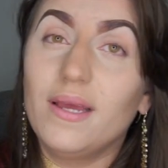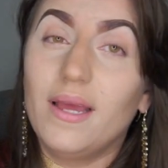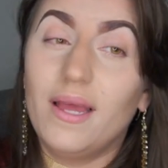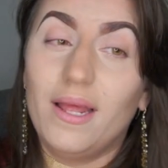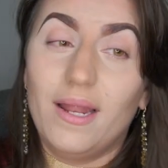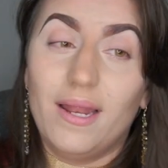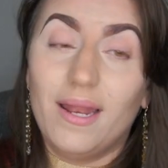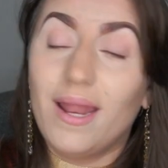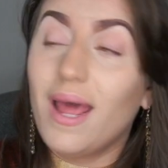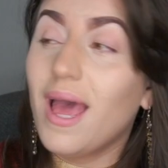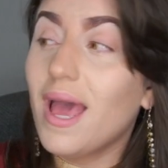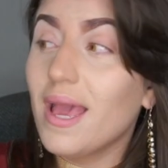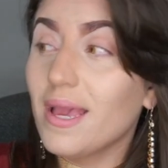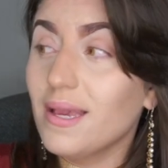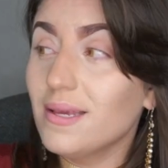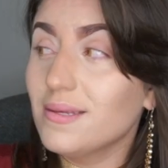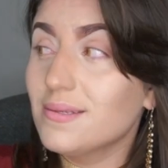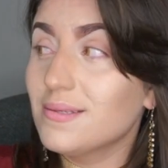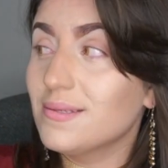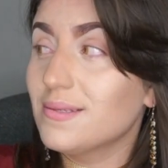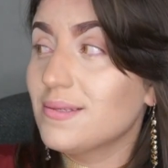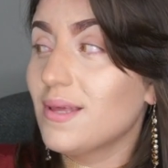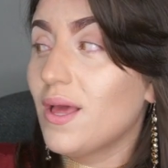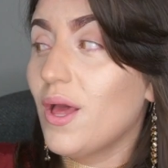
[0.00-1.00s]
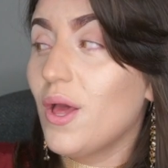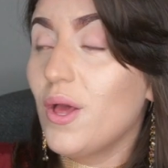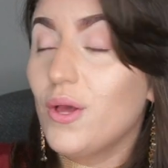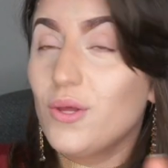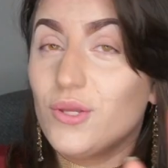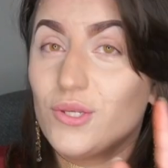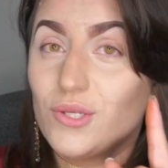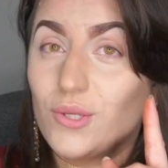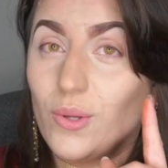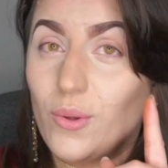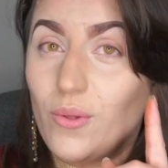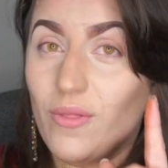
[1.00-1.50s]
and nice.
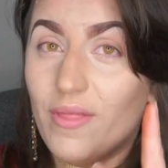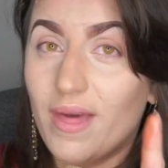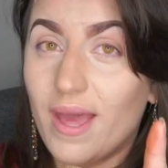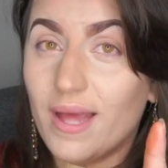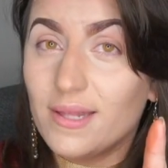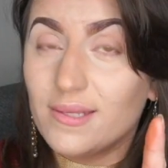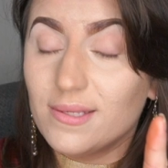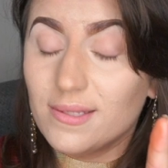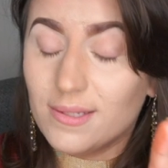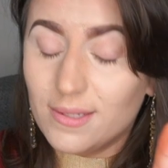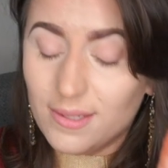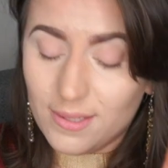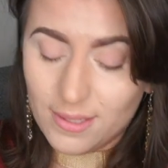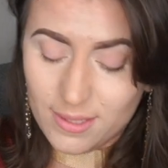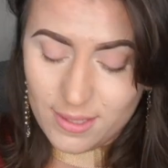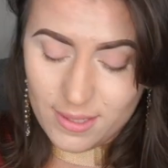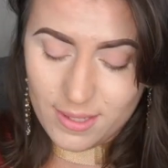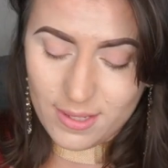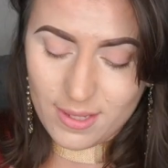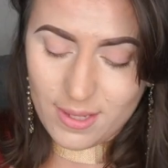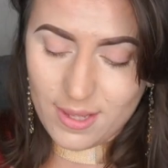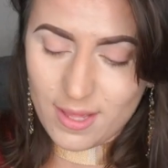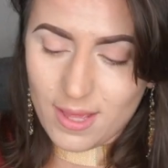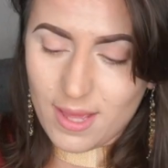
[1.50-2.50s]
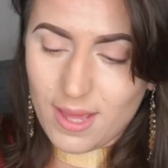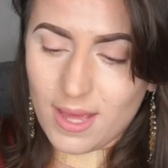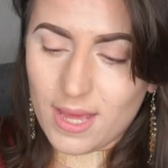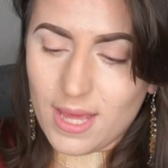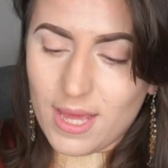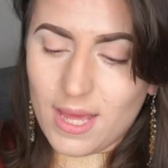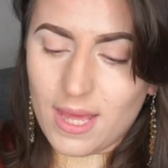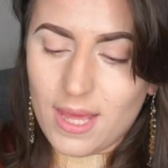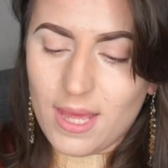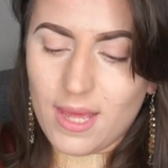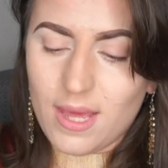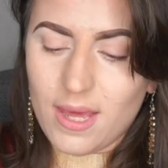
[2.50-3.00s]
So that's good.
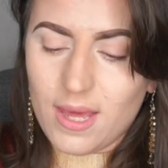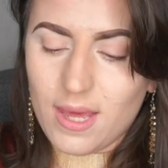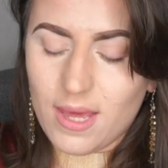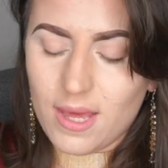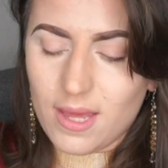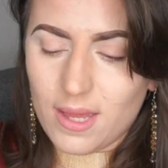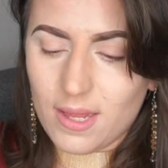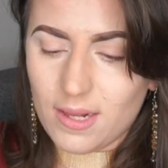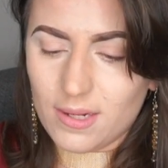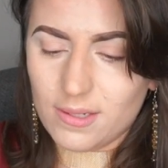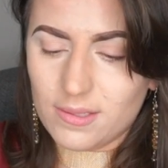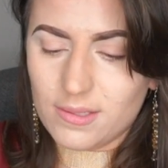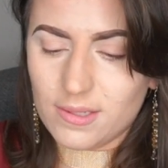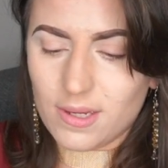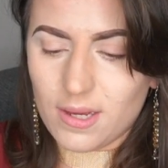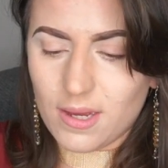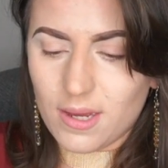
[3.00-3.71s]
And